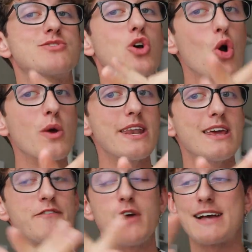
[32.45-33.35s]
So go get
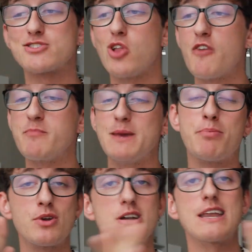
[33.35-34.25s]
it if you guys love me,
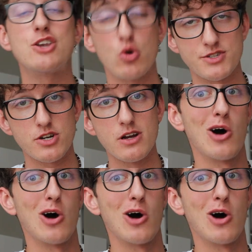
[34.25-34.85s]
put in Endozer.